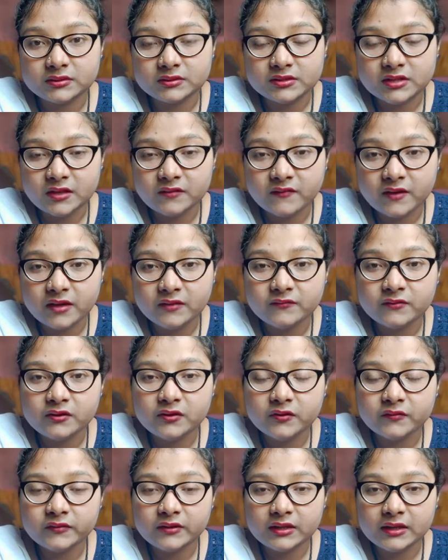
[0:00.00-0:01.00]
survival
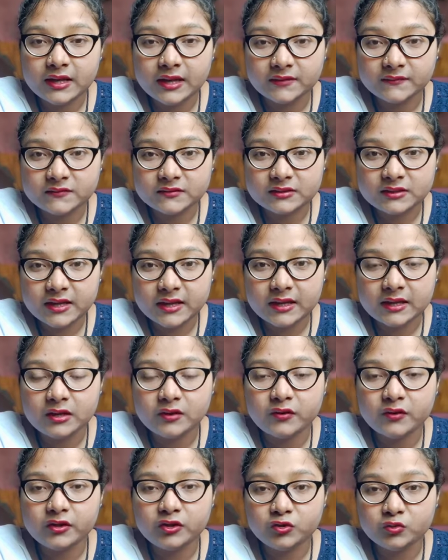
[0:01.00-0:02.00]
of the lifestyle
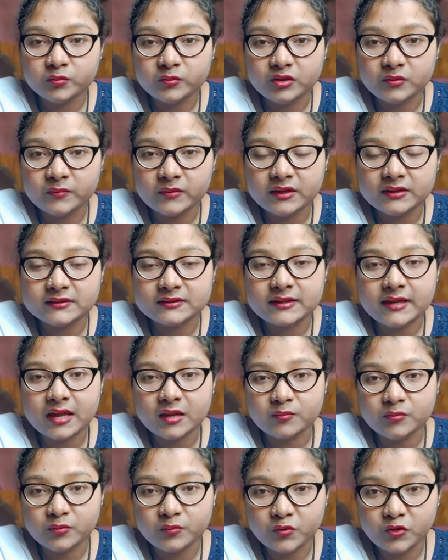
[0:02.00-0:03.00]
or human beings can
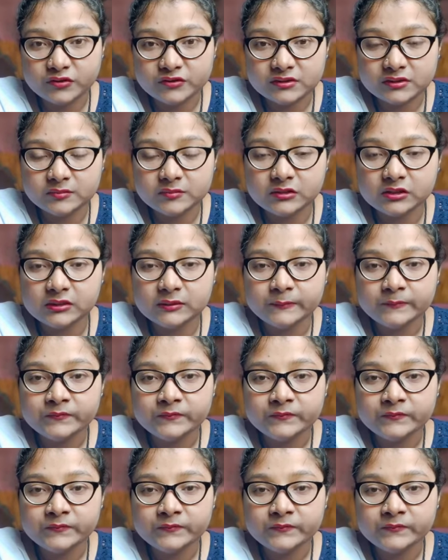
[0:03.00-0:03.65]
be possible.